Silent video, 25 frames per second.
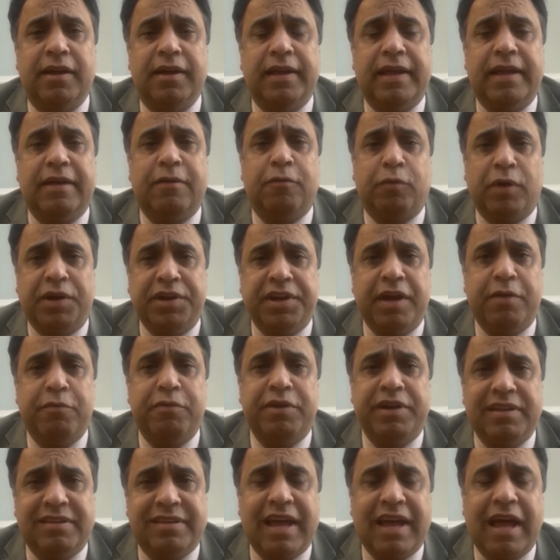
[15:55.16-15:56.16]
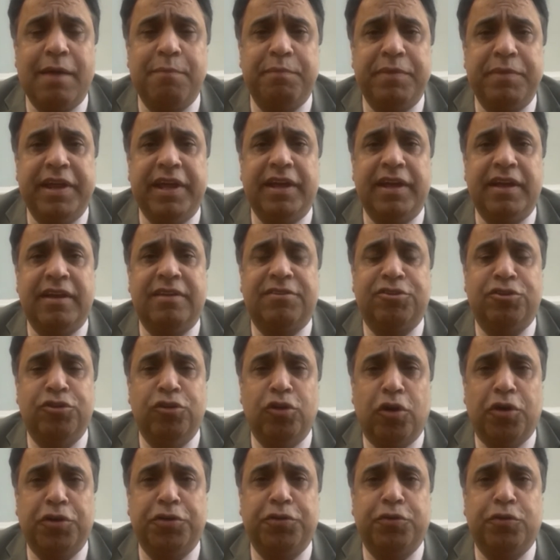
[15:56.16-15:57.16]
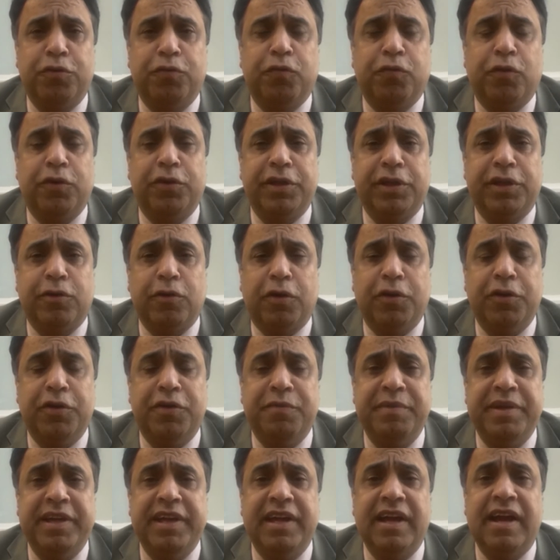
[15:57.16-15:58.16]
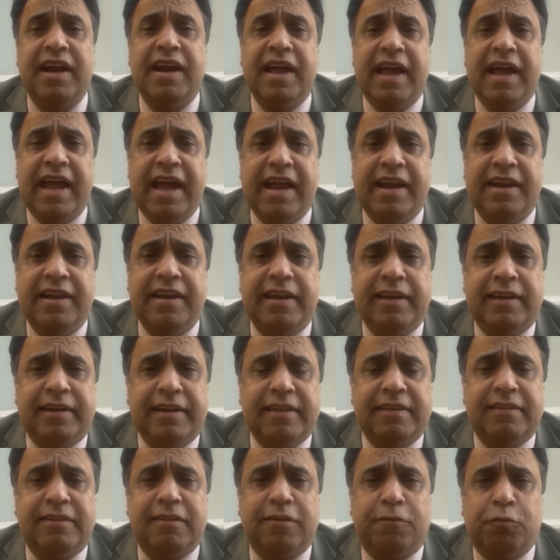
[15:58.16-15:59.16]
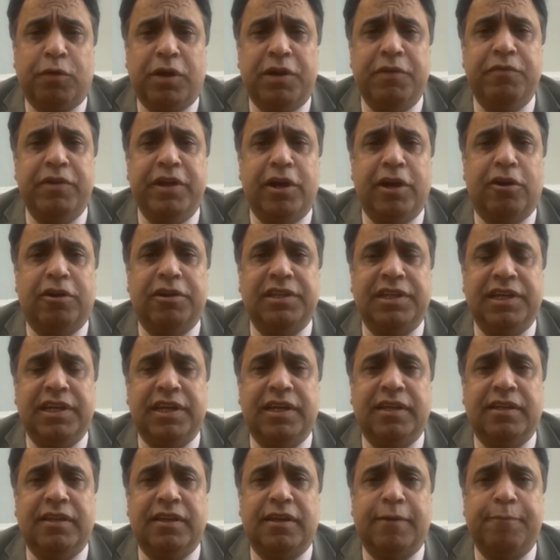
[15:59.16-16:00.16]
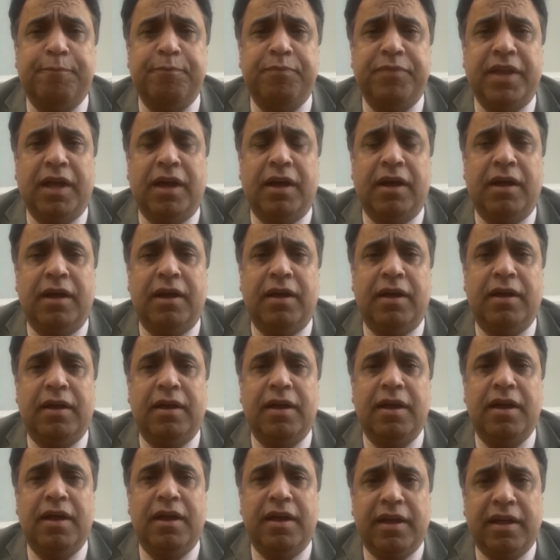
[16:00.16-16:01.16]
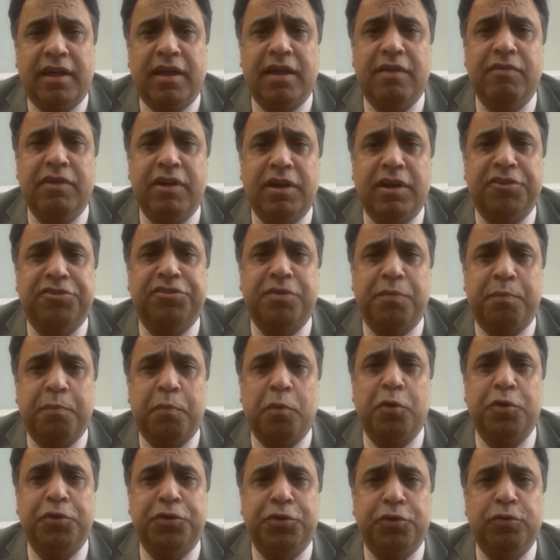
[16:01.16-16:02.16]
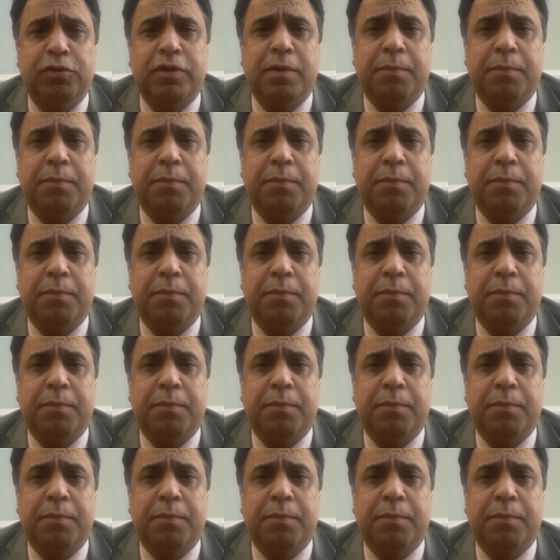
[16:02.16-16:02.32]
whatever is happening, it's not good for the economy, and it is one way or the other giving a support to the